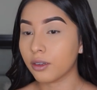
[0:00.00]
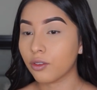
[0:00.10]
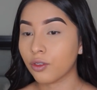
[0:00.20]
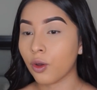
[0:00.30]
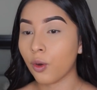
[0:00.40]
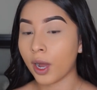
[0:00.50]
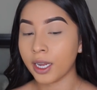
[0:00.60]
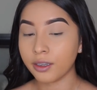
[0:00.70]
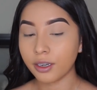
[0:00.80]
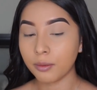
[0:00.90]
So I
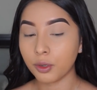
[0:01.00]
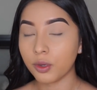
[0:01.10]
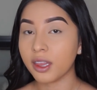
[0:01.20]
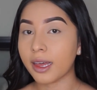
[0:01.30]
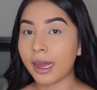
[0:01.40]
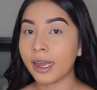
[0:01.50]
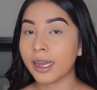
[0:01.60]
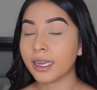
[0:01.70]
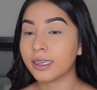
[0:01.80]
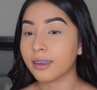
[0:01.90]
ended up doing that
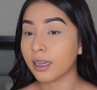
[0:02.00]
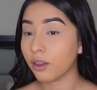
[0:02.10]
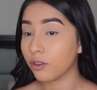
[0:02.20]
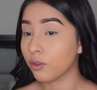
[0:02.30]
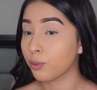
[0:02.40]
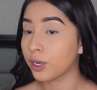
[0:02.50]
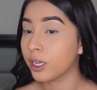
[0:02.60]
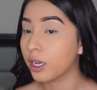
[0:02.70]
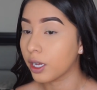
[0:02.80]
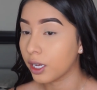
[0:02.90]
and it looks pretty
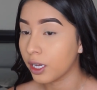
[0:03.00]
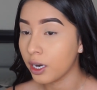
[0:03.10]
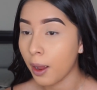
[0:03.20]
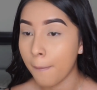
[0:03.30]
good.